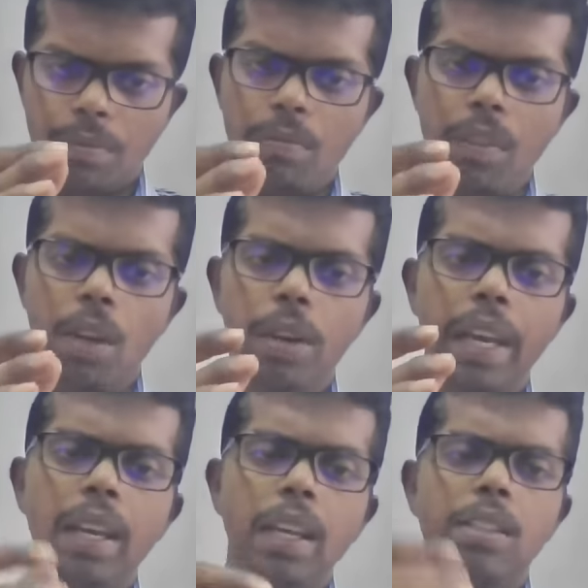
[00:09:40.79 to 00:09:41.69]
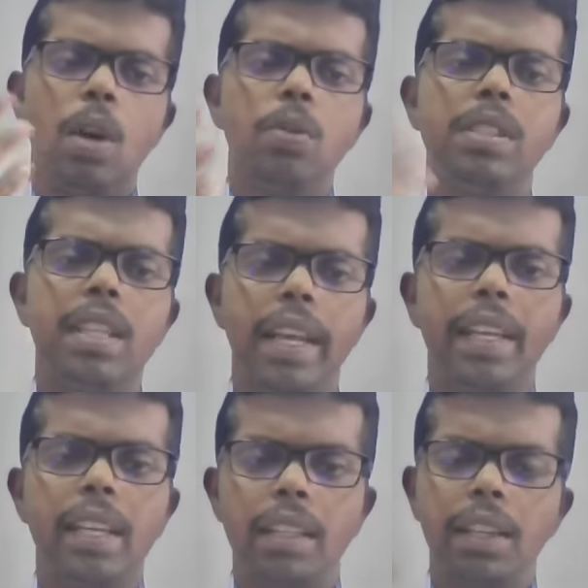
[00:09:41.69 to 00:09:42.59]
okay, sounds
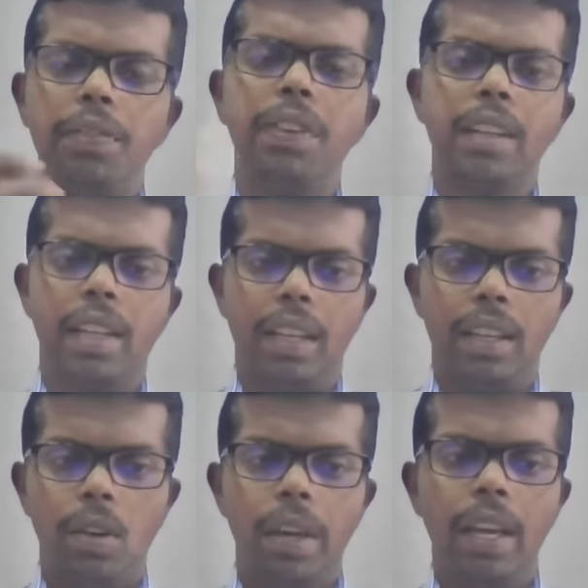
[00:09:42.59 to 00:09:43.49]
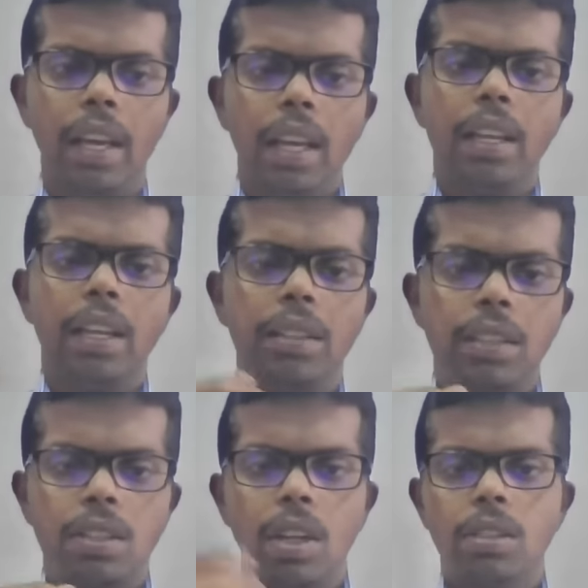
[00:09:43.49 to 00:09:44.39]
like differently. Okay, it
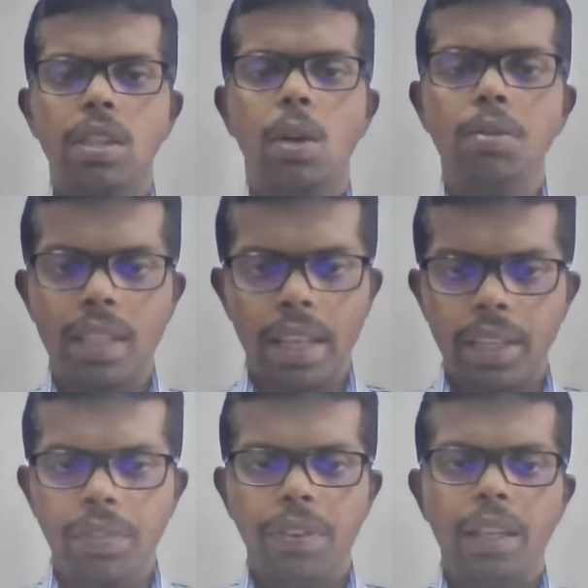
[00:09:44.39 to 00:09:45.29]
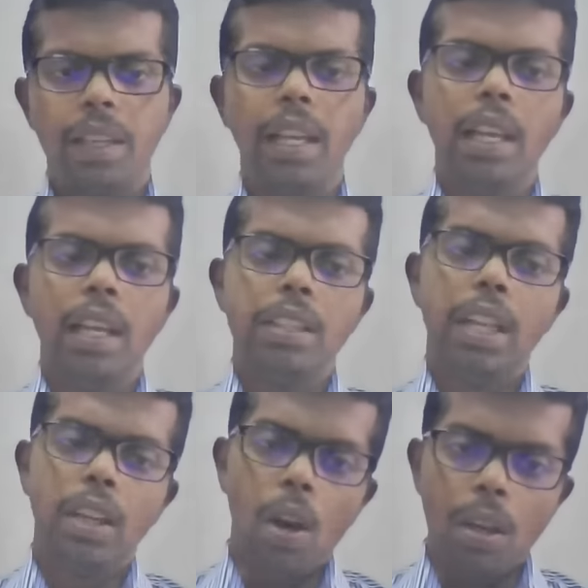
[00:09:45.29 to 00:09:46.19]
sounds like differently,
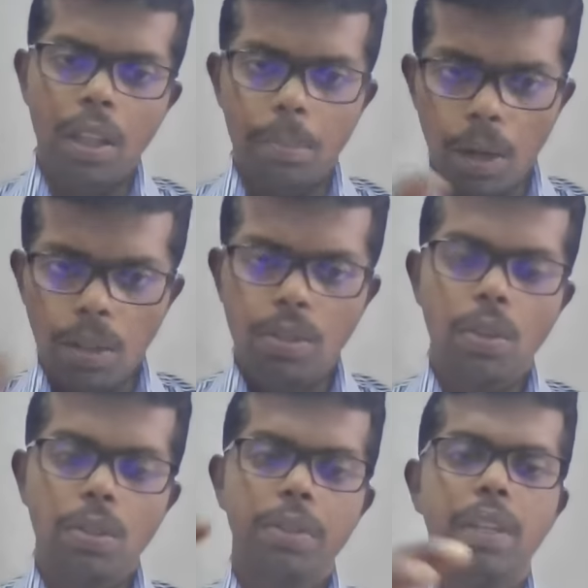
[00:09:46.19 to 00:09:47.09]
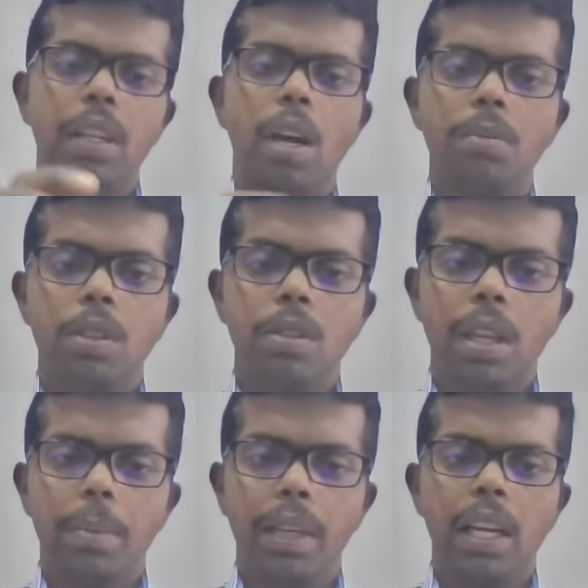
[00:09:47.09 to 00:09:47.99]
then all the birds also will come to
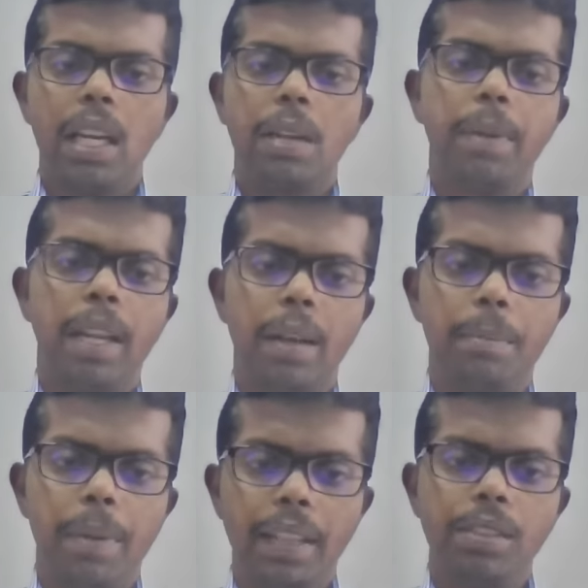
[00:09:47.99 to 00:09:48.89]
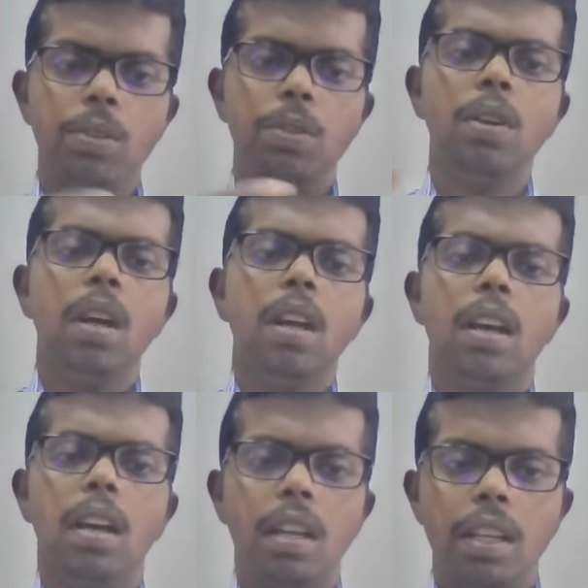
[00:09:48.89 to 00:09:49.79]
that particular place to
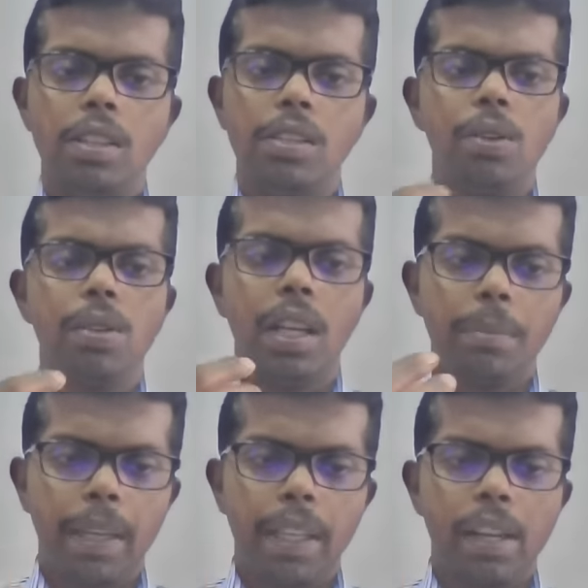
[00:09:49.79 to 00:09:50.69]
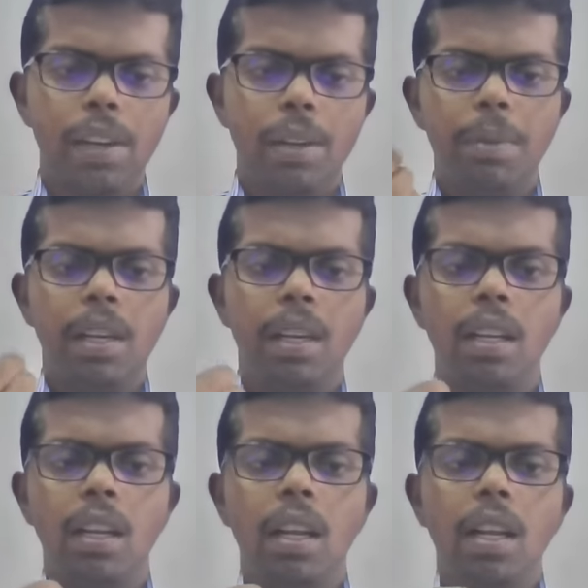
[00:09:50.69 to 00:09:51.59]
rescue that particular bird,
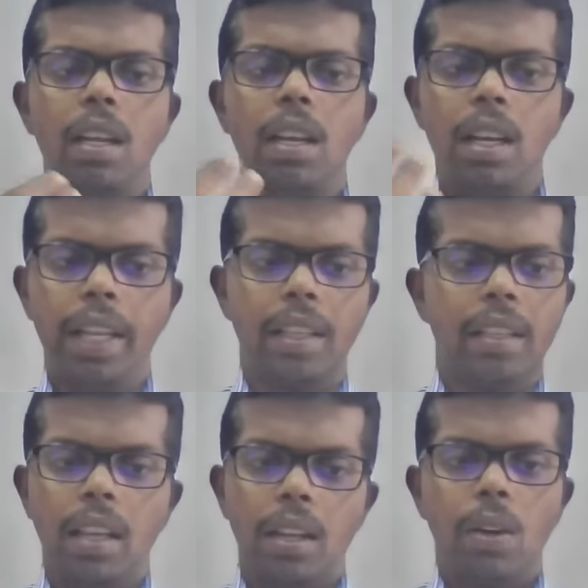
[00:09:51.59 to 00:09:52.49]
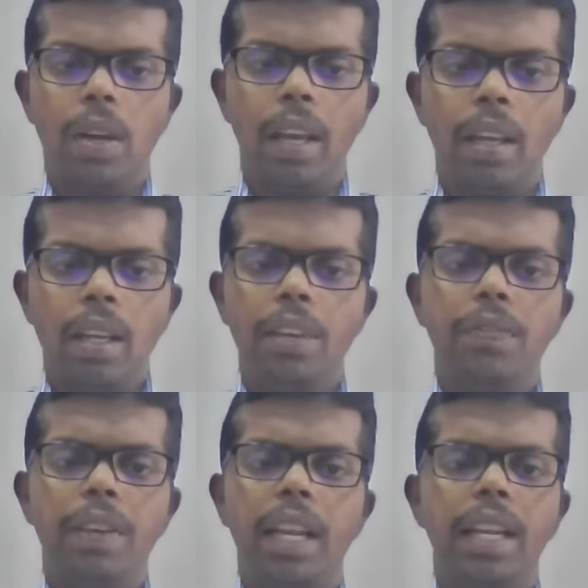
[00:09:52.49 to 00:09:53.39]
like that. Okay, if
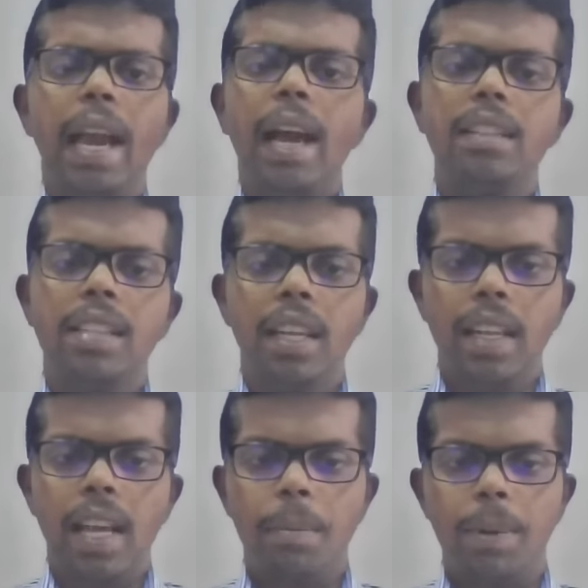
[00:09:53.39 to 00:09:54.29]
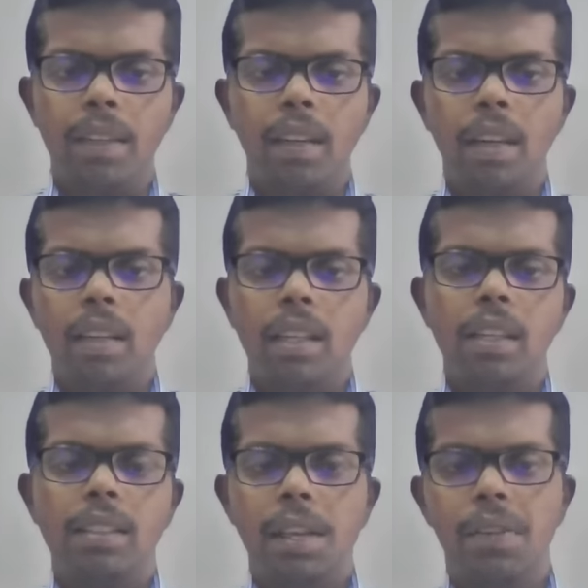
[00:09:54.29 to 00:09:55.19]
any accident happen,
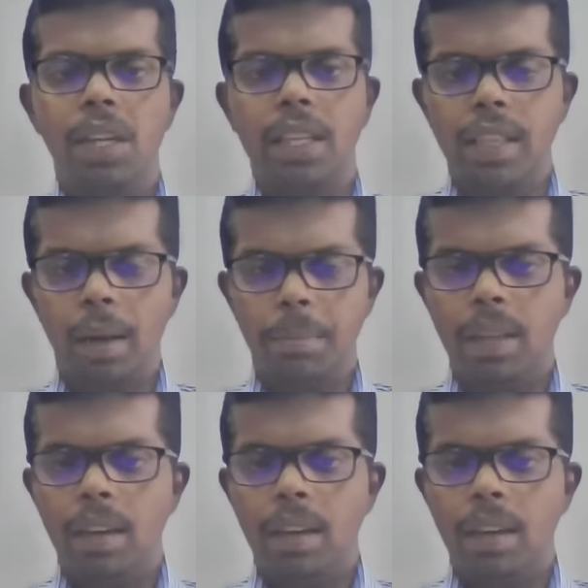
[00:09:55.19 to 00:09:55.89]
say for example,